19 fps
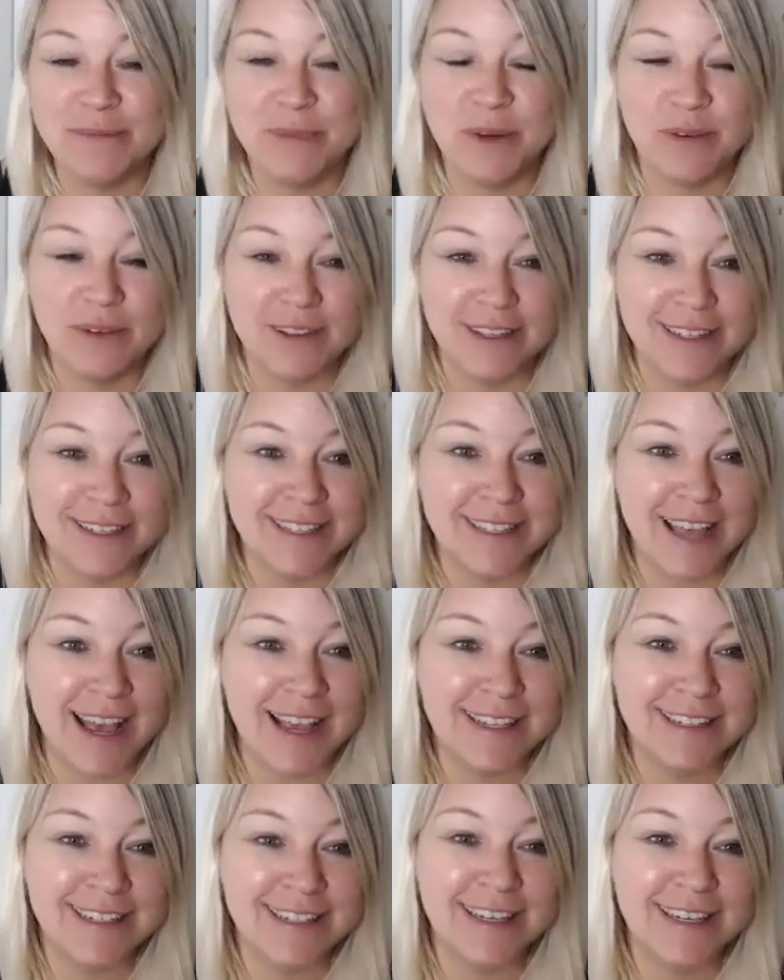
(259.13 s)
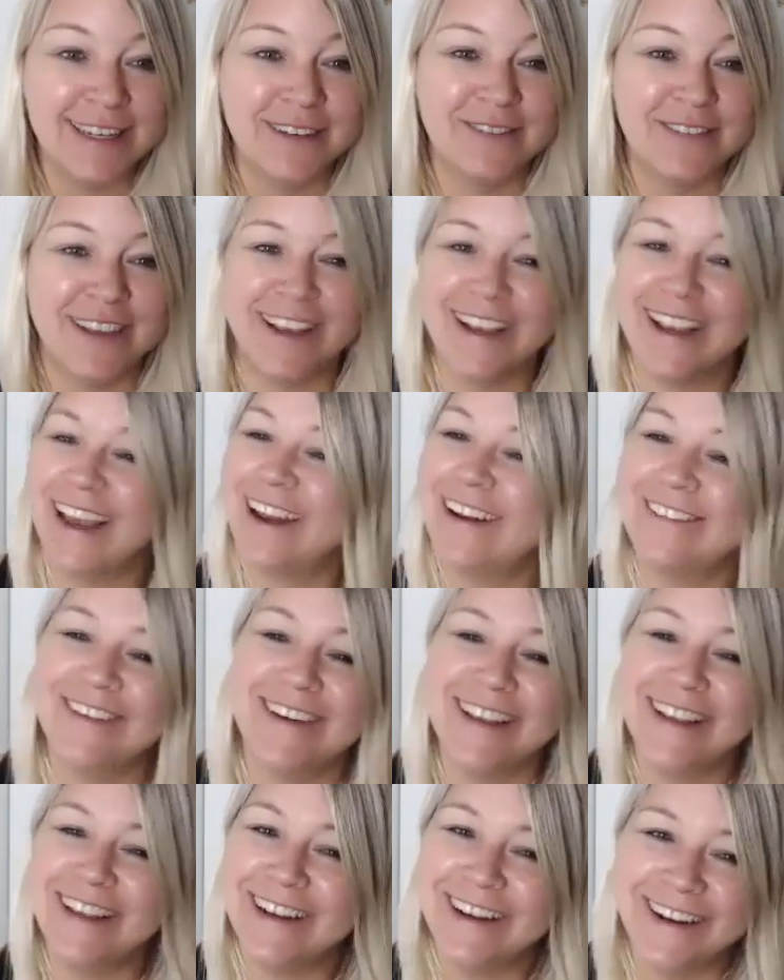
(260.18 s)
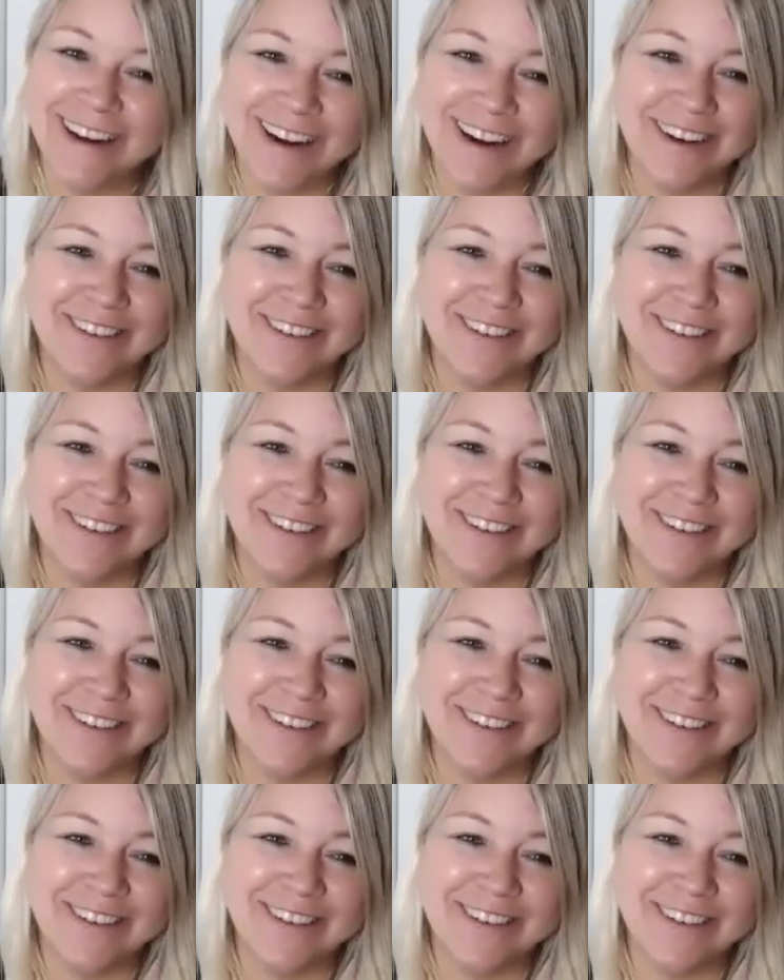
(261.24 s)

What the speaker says: be really sassy and I'm like, I don't want to hear it.